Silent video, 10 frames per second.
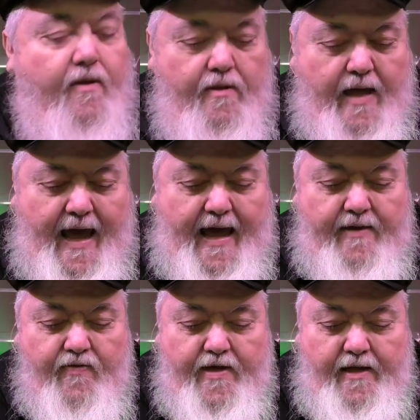The
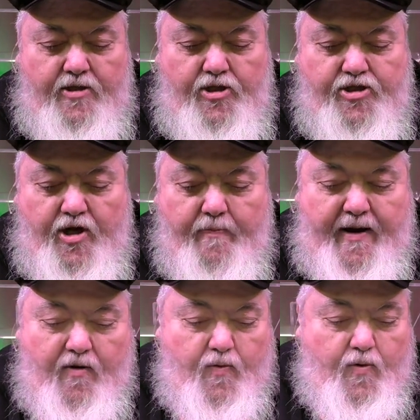hand of the diligent shall
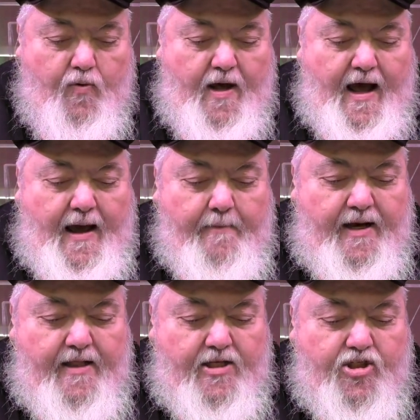bear rule,
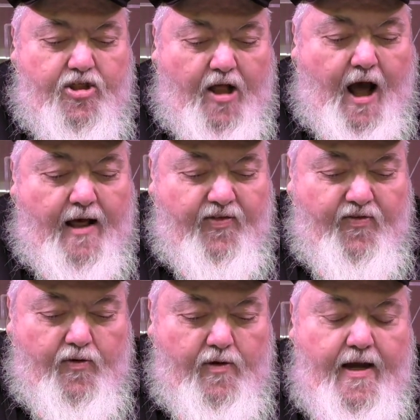but the
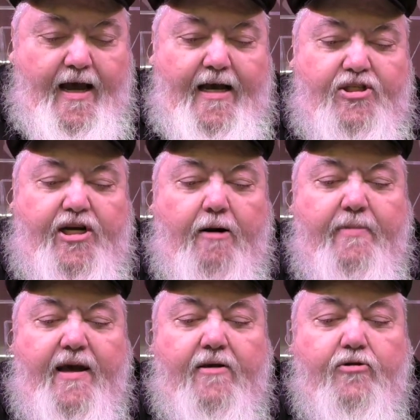slothful shall
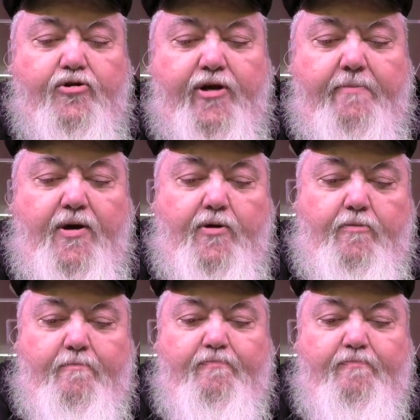be under tribute.